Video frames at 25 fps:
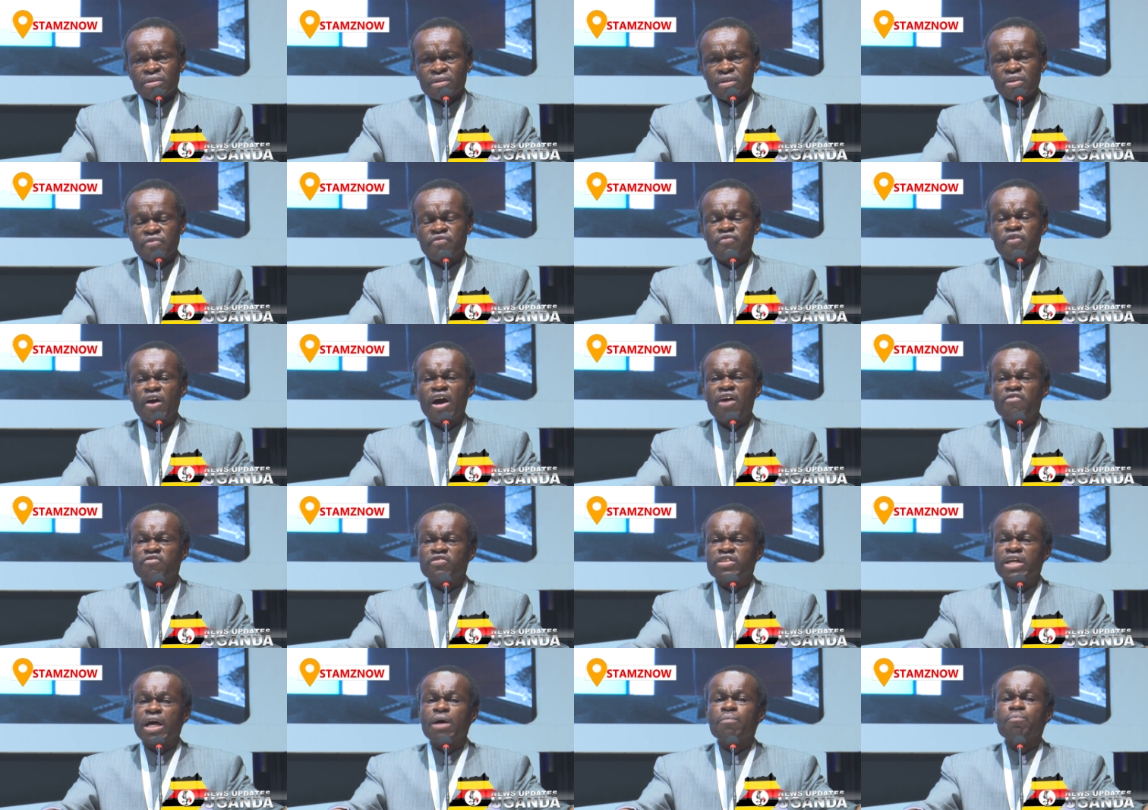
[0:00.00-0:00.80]
if I
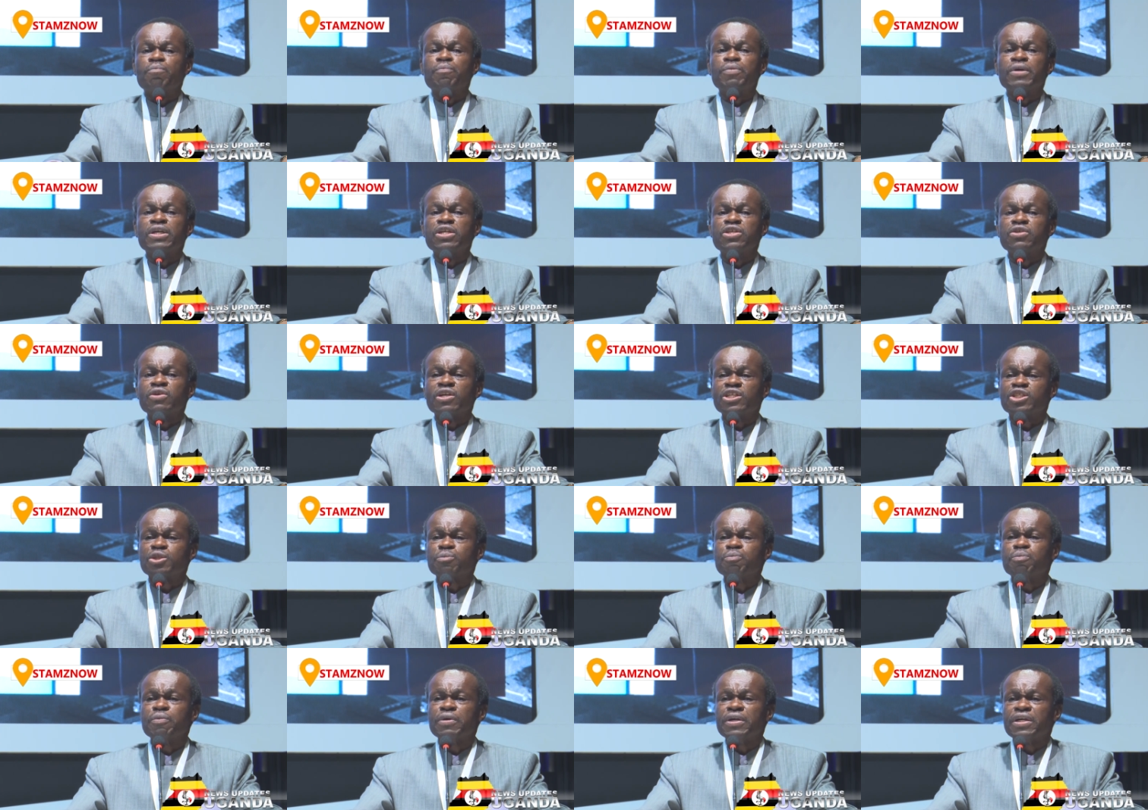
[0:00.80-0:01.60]
have dampened your
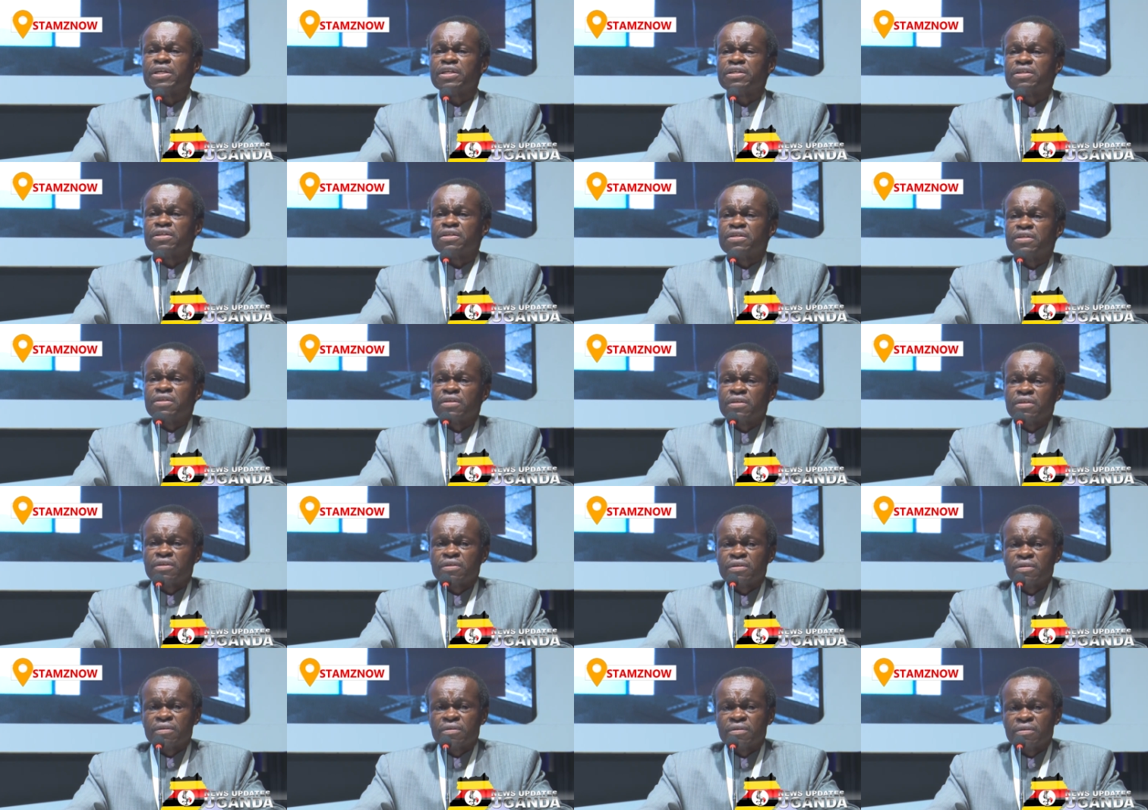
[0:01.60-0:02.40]
spirit,
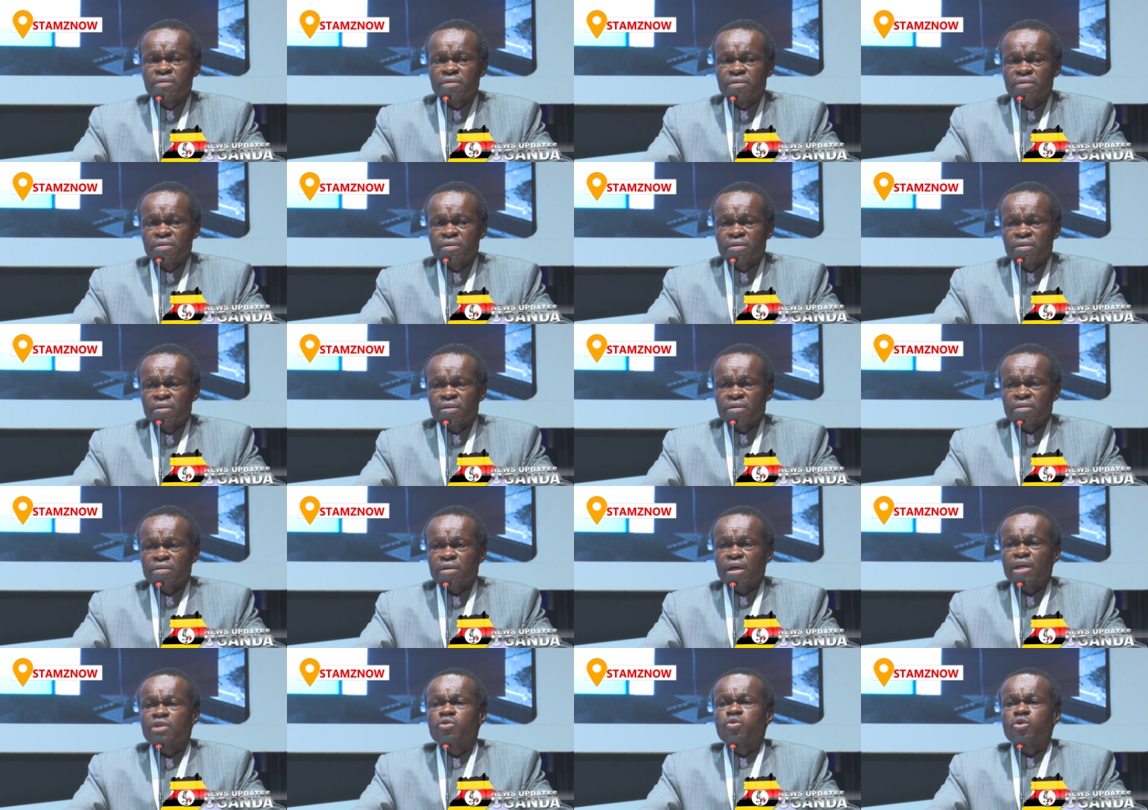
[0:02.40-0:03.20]

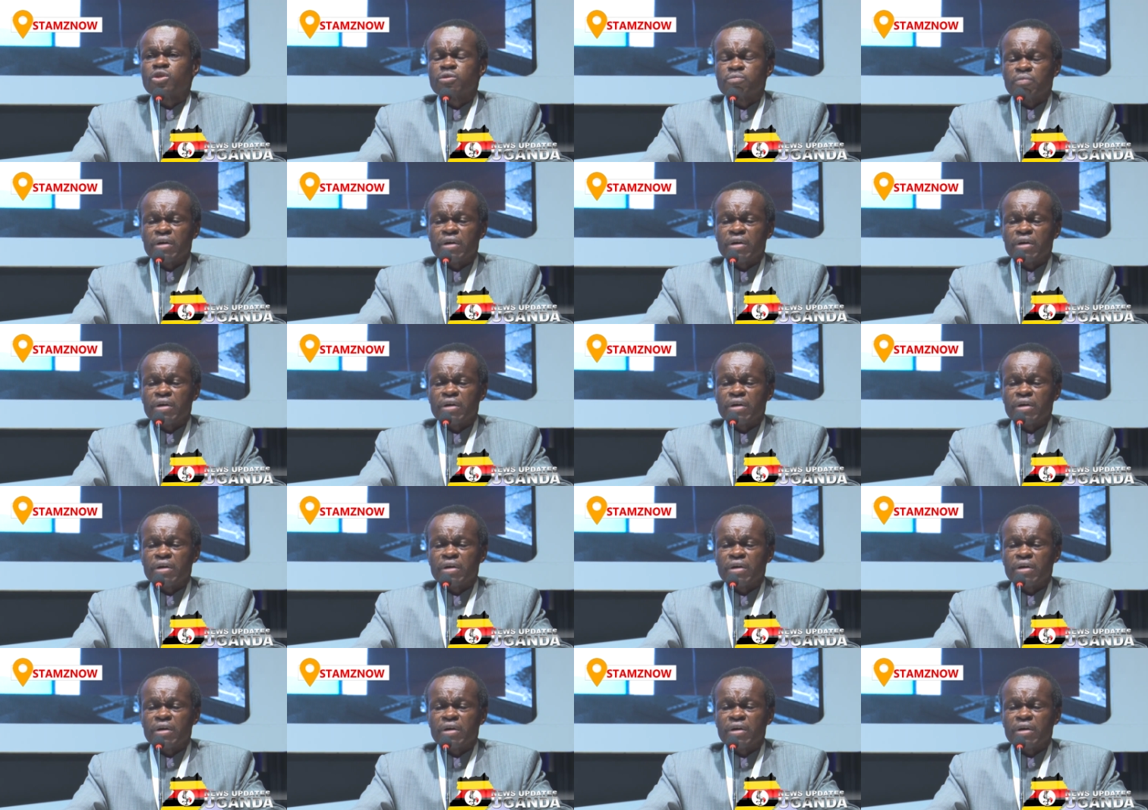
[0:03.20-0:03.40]
that was